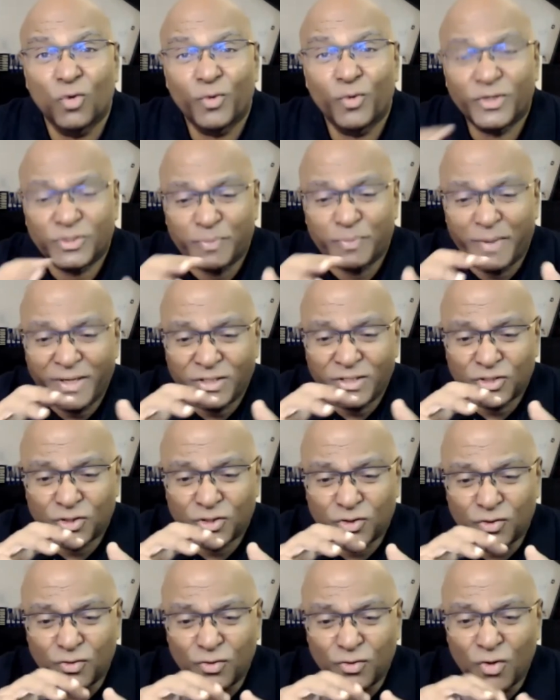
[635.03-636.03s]
which means
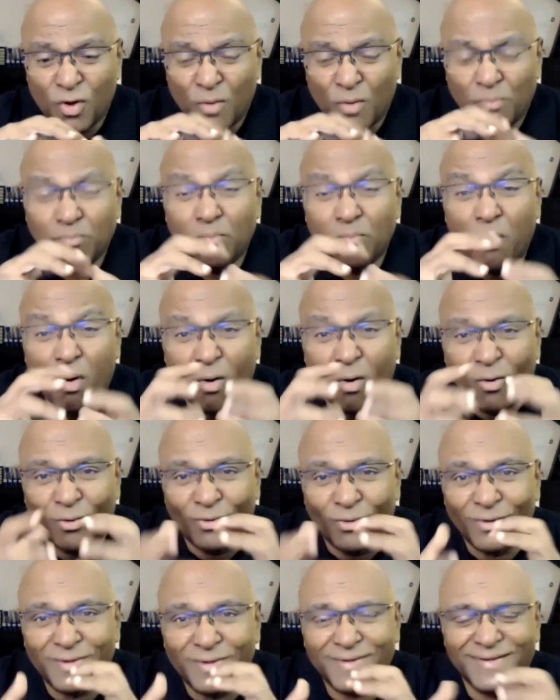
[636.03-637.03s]
to
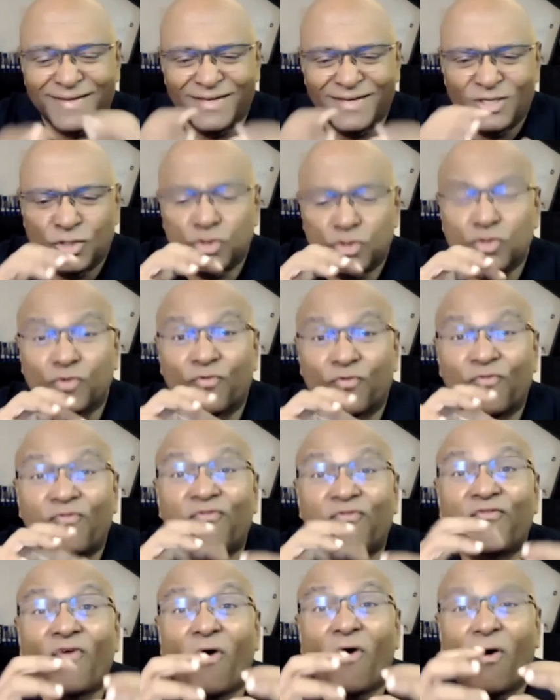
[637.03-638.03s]
mold, to
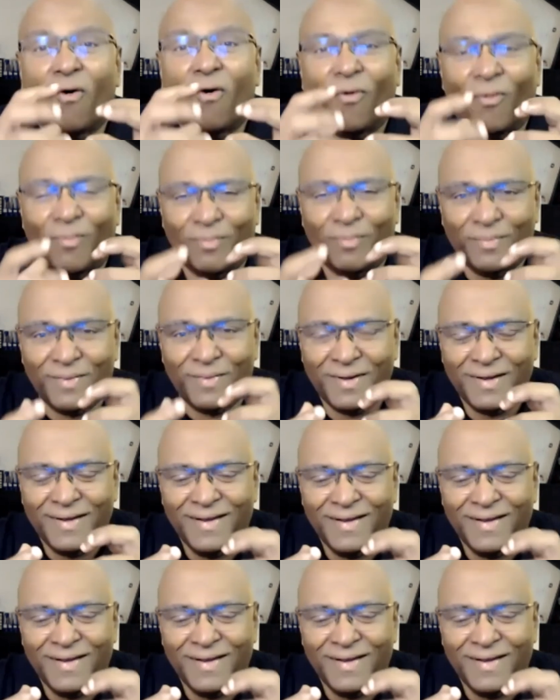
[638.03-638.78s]
form.